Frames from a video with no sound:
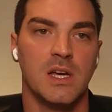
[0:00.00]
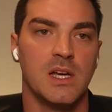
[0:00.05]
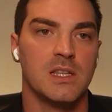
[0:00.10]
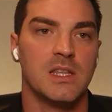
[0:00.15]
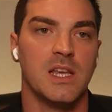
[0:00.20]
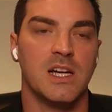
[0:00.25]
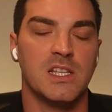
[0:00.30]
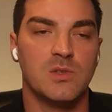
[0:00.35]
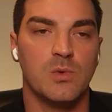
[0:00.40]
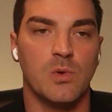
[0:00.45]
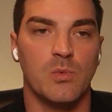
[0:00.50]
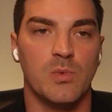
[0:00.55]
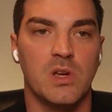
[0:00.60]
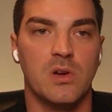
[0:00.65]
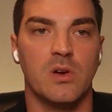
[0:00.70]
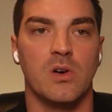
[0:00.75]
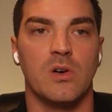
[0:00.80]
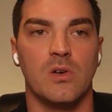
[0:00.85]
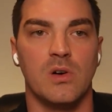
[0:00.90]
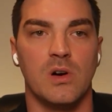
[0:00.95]
that's what we
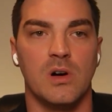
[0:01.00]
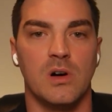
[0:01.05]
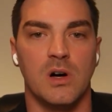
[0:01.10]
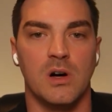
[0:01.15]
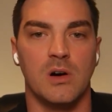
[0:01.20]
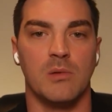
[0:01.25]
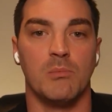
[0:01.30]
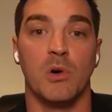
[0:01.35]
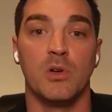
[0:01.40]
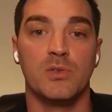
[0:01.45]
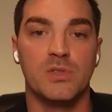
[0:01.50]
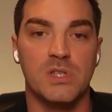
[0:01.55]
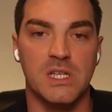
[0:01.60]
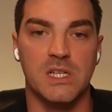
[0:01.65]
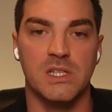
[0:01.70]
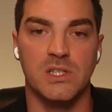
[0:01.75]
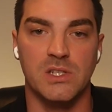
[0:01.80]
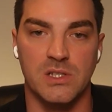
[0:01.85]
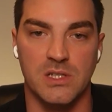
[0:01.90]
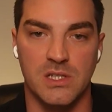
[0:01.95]
call a
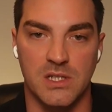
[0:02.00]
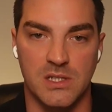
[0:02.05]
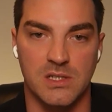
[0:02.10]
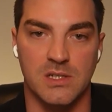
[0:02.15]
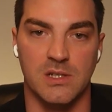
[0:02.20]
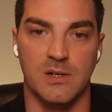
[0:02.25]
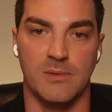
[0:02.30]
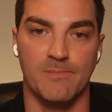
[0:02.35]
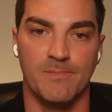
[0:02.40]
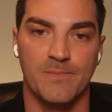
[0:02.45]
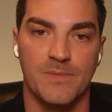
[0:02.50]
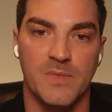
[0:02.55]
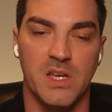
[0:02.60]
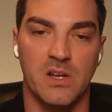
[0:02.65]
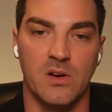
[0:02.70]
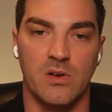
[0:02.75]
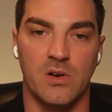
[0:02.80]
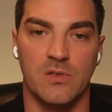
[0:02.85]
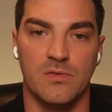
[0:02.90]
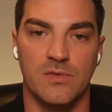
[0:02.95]
multi-agent system
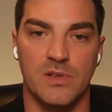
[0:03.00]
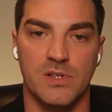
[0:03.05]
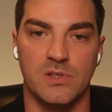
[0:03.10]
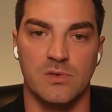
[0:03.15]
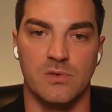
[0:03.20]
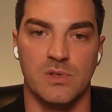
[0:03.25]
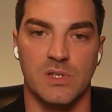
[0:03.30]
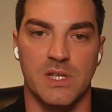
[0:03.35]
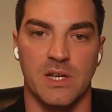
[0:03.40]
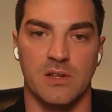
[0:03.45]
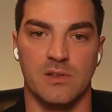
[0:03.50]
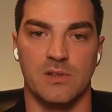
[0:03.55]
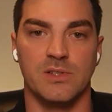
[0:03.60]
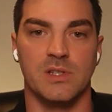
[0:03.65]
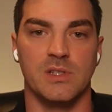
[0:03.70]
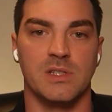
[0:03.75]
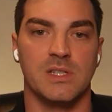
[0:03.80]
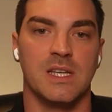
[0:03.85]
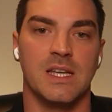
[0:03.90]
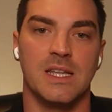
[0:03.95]
in artificial
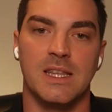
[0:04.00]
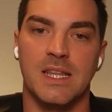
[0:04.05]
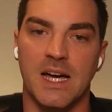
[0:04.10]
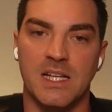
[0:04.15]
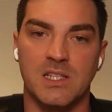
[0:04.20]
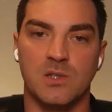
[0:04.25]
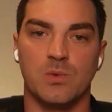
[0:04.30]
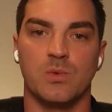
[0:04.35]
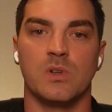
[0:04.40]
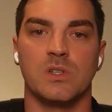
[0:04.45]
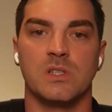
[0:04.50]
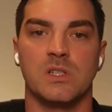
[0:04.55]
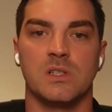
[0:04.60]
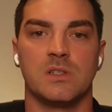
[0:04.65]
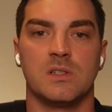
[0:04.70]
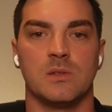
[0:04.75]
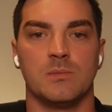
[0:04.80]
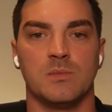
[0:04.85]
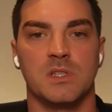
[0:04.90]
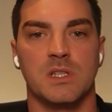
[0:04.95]
intelligence. And that's where
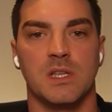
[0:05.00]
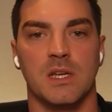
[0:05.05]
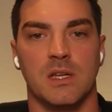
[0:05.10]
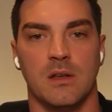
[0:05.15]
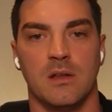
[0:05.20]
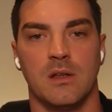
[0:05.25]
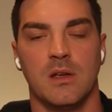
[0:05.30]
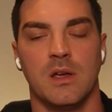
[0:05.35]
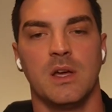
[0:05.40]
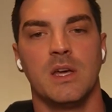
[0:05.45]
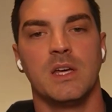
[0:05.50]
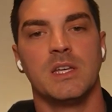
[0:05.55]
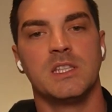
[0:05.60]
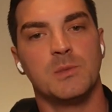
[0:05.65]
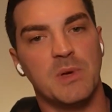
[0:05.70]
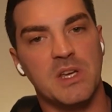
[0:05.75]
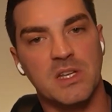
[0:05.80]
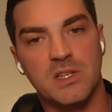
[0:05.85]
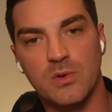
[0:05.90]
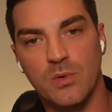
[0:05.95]
systems can
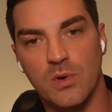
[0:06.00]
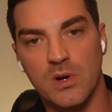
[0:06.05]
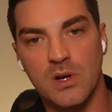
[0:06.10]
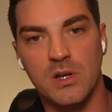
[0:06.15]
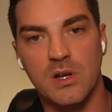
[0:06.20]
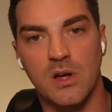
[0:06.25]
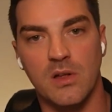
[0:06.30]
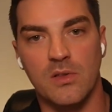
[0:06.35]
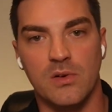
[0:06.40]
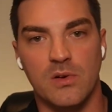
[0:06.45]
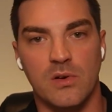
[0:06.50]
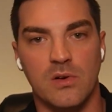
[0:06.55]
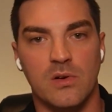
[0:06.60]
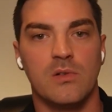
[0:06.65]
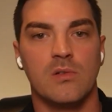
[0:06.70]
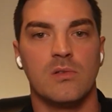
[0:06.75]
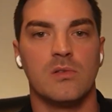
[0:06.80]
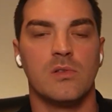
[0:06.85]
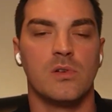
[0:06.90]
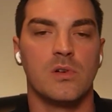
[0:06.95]
speak to one
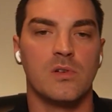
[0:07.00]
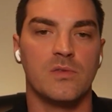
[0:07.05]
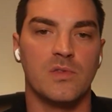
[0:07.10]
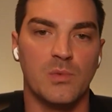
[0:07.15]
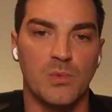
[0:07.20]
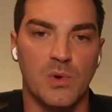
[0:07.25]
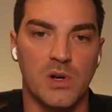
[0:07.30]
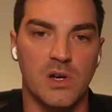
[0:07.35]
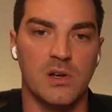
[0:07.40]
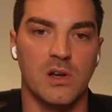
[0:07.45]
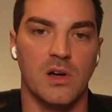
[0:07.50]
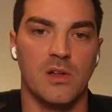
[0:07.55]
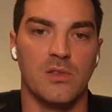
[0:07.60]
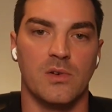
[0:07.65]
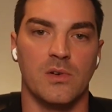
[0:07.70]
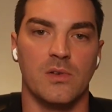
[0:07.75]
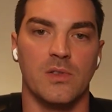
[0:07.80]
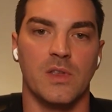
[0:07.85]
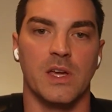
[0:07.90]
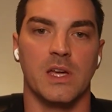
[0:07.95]
another, learn from one
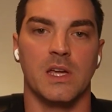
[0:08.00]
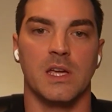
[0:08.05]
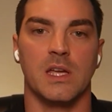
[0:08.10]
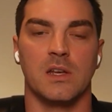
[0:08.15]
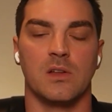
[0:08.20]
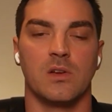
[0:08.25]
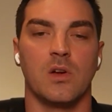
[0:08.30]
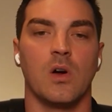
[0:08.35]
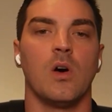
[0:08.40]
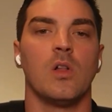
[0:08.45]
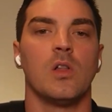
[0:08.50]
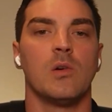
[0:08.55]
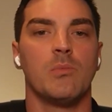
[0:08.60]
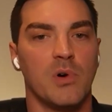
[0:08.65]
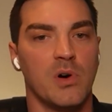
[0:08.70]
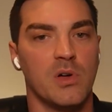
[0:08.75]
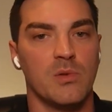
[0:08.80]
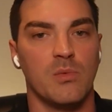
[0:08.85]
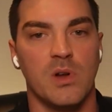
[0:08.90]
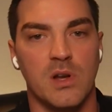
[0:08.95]
another. They can call
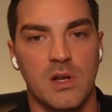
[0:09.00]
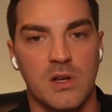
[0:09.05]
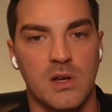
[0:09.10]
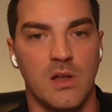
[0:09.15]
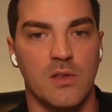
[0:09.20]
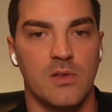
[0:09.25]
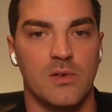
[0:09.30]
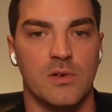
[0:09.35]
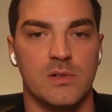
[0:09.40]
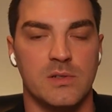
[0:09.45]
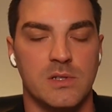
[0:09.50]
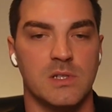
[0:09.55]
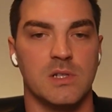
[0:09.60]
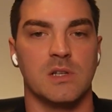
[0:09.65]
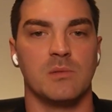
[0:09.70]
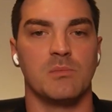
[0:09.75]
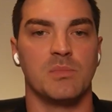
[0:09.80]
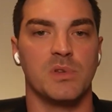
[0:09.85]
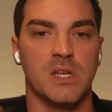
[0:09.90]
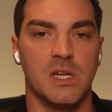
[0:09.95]
upon one another to
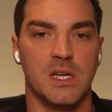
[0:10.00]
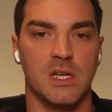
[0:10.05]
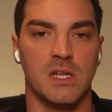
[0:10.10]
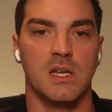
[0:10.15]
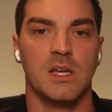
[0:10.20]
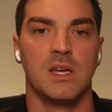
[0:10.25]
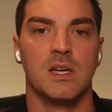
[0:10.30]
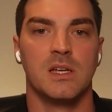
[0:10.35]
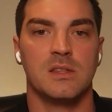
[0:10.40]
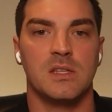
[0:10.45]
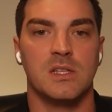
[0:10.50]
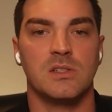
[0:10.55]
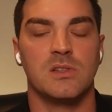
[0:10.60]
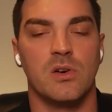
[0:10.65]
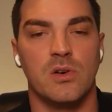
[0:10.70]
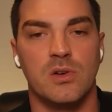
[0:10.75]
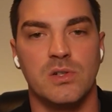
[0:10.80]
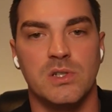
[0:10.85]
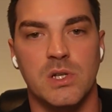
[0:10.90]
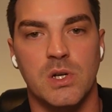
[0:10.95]
complete these
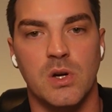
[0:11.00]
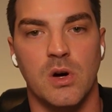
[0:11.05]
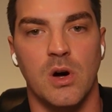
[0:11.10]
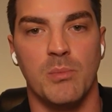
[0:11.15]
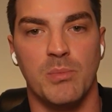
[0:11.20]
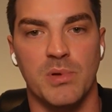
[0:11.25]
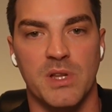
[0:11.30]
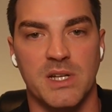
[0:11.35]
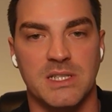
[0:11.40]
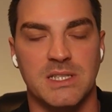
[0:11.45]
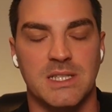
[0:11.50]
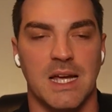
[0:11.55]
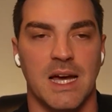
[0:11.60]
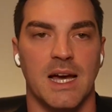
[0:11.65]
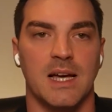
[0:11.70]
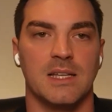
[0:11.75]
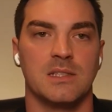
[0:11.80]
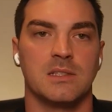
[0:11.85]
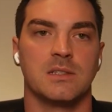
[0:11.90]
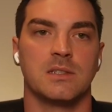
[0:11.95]
large and complex
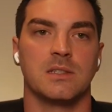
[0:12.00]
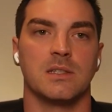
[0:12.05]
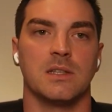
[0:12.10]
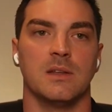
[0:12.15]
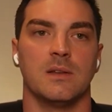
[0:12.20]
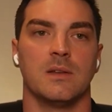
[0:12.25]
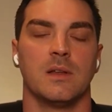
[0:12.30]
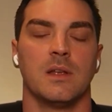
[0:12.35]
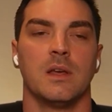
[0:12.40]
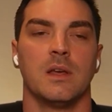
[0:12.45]
tasks. And